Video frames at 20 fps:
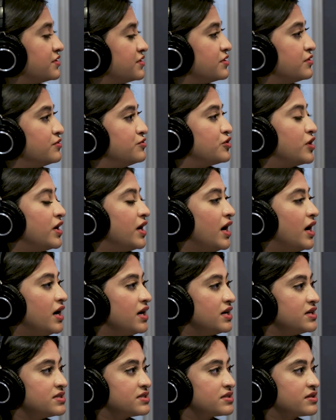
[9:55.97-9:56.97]
So dry
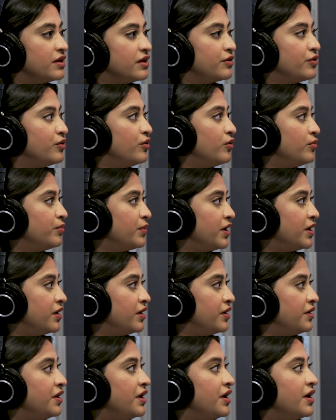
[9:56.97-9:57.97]
eyes,
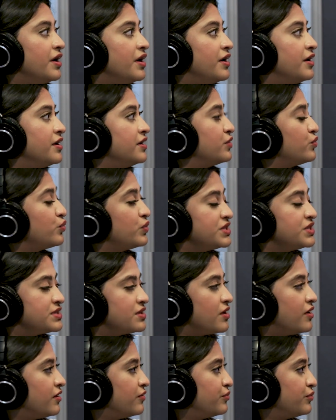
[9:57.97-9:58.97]
glaucoma, it's
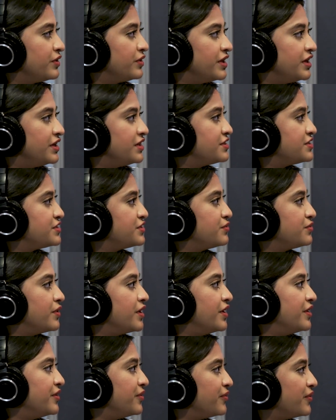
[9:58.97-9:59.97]
all related to
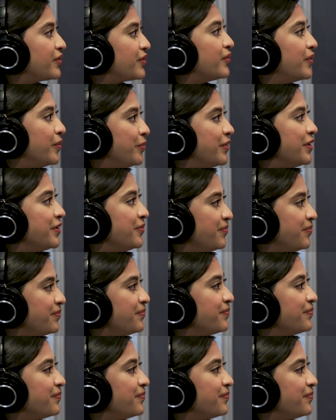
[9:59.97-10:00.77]
our new equipment.